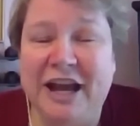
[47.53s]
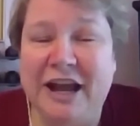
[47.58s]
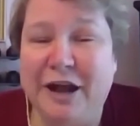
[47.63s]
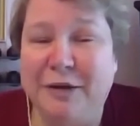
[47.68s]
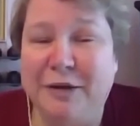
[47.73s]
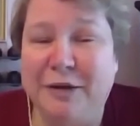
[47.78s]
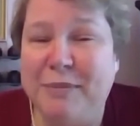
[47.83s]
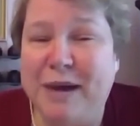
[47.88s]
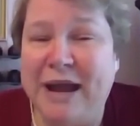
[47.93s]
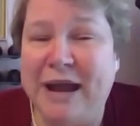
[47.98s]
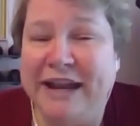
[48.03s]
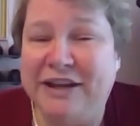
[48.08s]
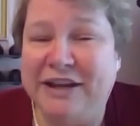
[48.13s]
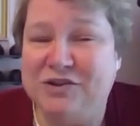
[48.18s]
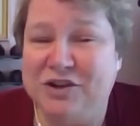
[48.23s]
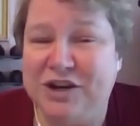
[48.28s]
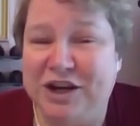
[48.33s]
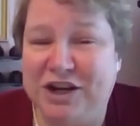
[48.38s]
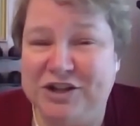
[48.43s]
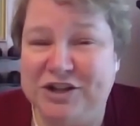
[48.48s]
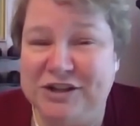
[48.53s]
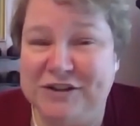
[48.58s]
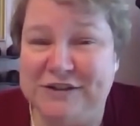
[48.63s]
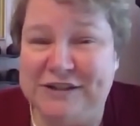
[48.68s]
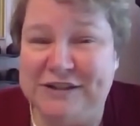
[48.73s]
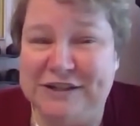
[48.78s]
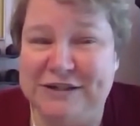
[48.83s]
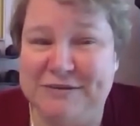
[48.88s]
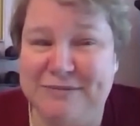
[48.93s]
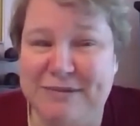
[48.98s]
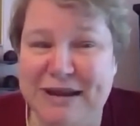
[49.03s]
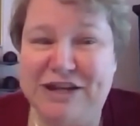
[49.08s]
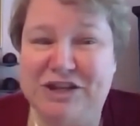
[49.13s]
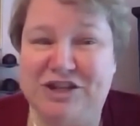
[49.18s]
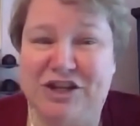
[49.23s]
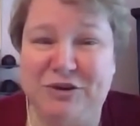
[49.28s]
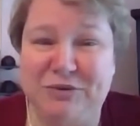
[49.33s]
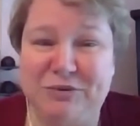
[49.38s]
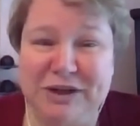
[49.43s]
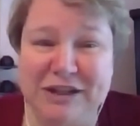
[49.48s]
My introduction to
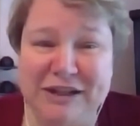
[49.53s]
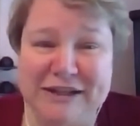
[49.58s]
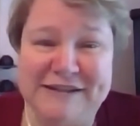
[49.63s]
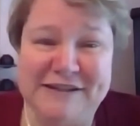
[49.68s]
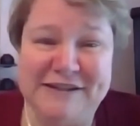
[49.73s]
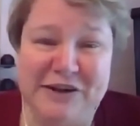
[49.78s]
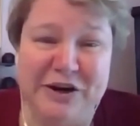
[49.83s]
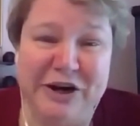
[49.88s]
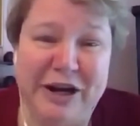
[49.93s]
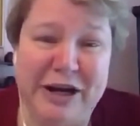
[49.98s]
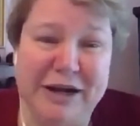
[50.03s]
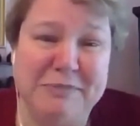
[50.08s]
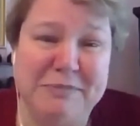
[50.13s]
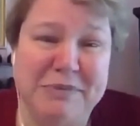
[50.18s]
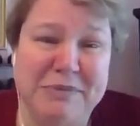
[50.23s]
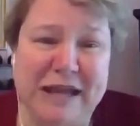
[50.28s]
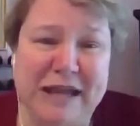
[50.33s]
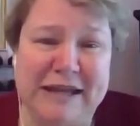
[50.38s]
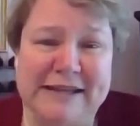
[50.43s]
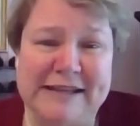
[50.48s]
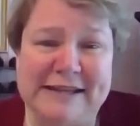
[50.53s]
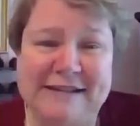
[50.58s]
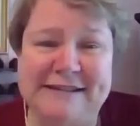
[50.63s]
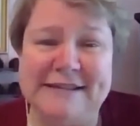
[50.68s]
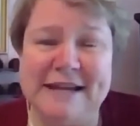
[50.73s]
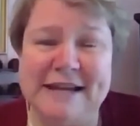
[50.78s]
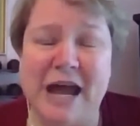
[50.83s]
dementia really started because